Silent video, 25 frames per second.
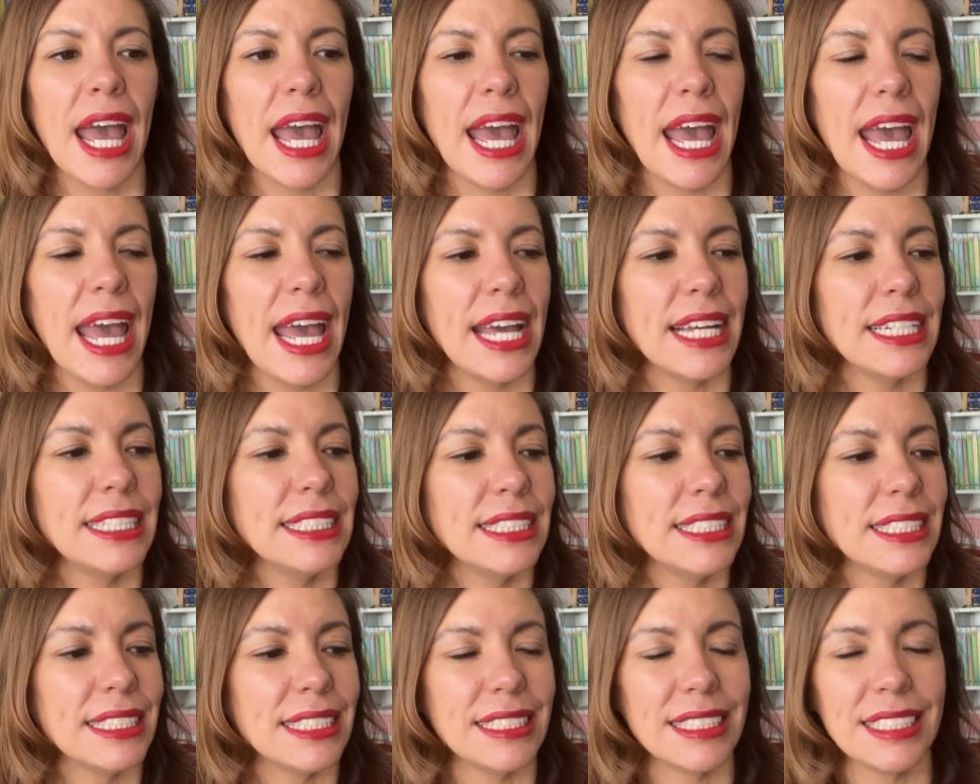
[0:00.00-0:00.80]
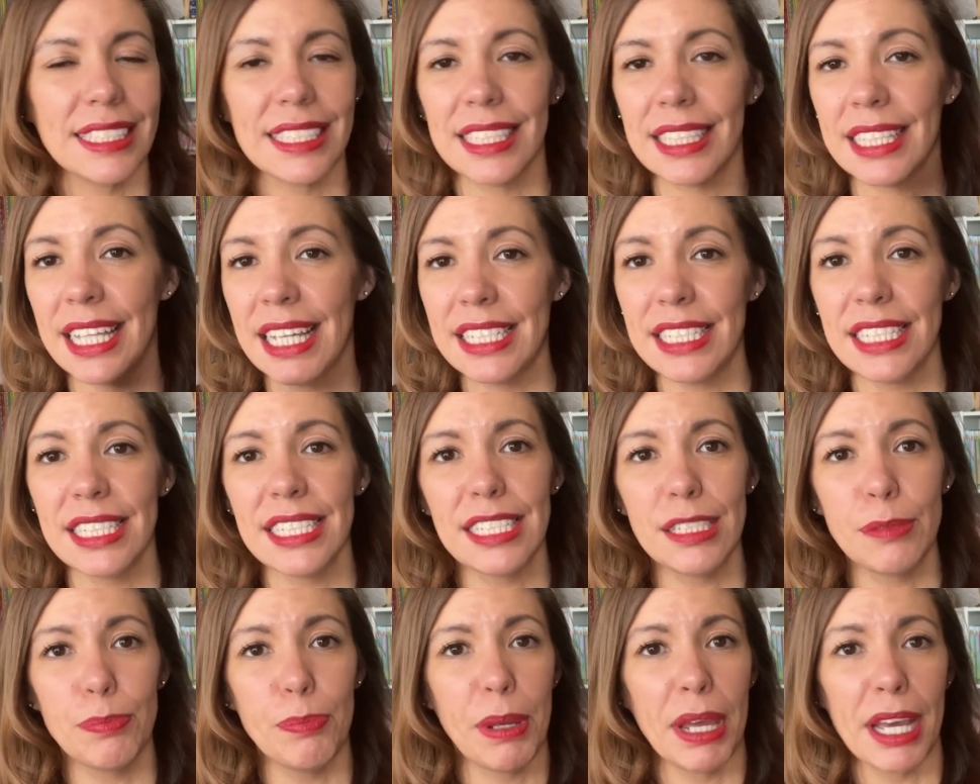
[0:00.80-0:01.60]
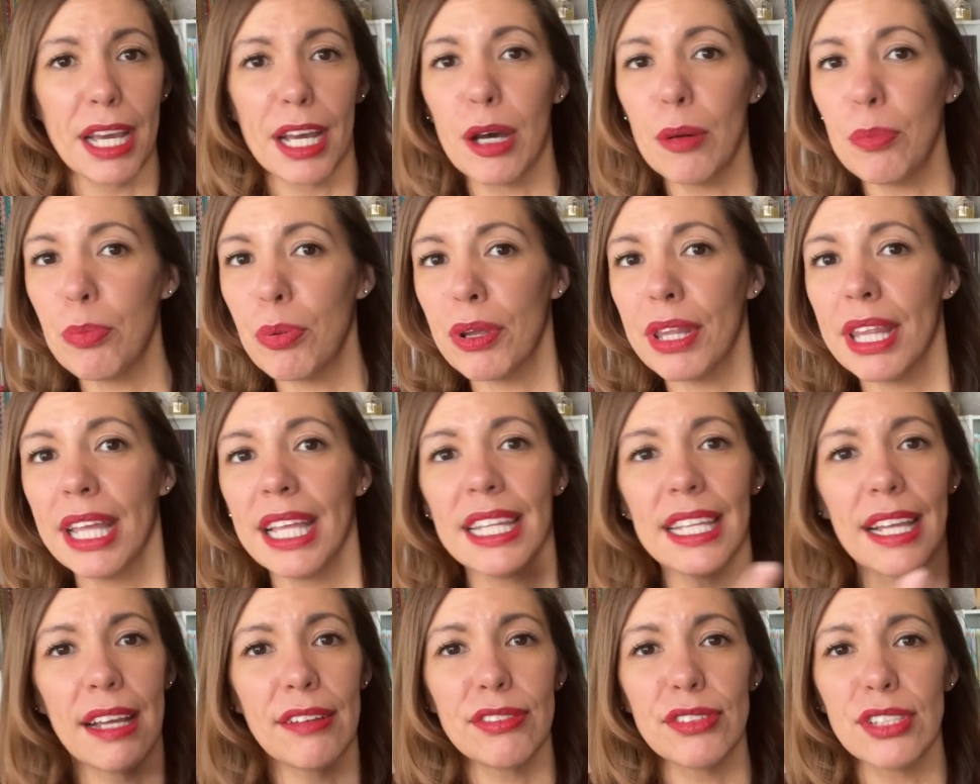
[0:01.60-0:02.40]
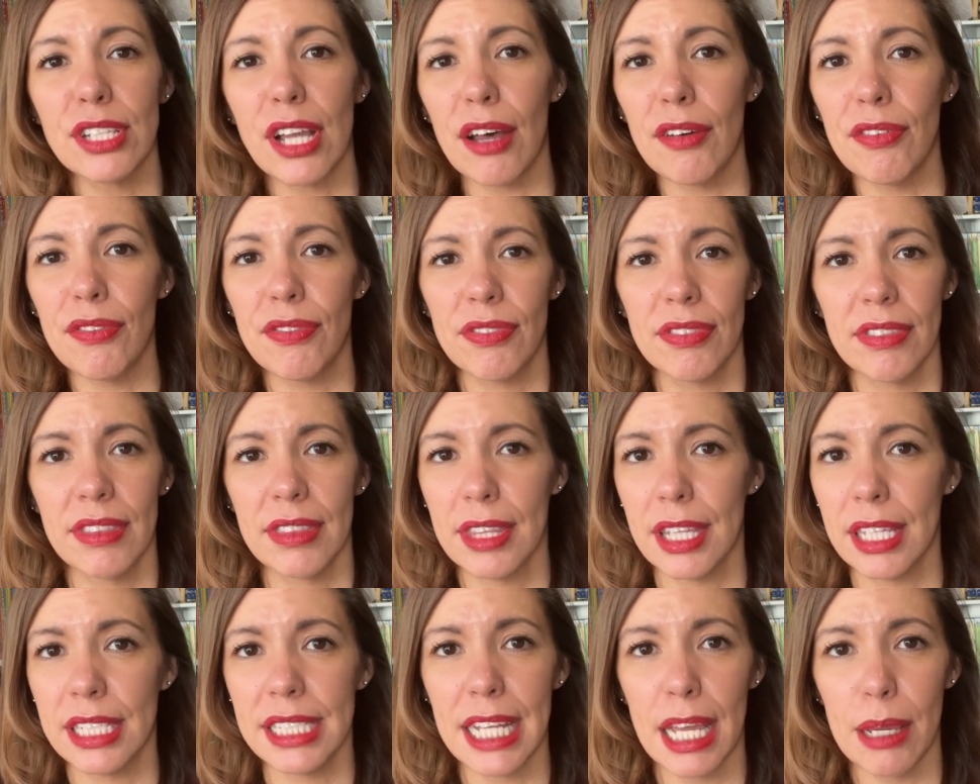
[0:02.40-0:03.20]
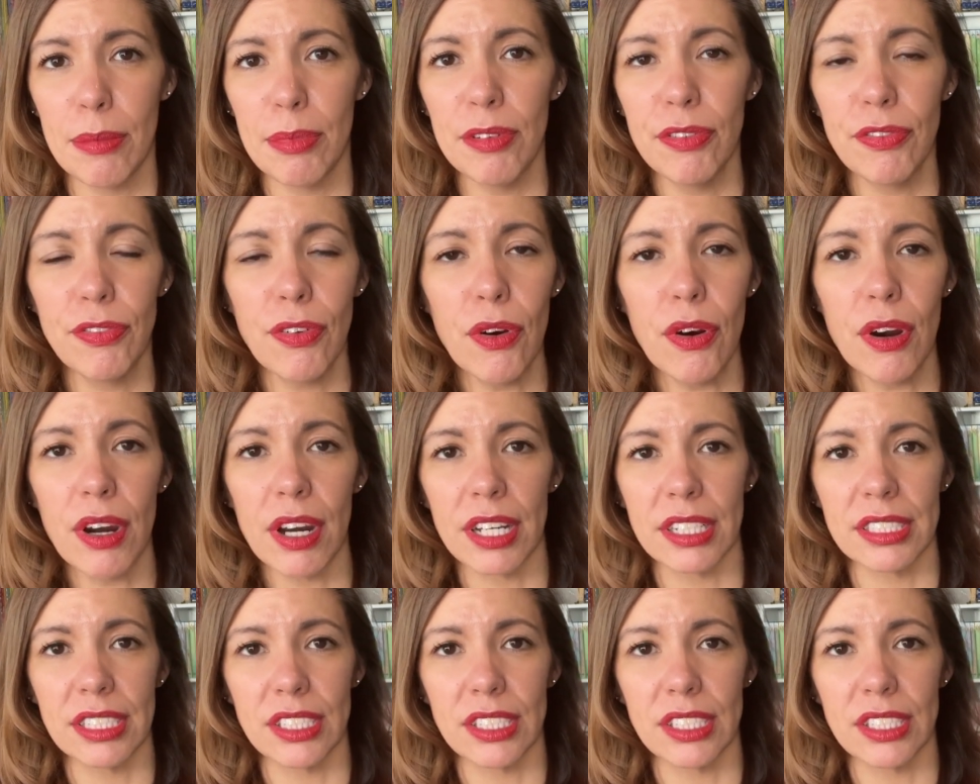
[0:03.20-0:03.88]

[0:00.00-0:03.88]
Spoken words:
And they just pick up where they left off the day before.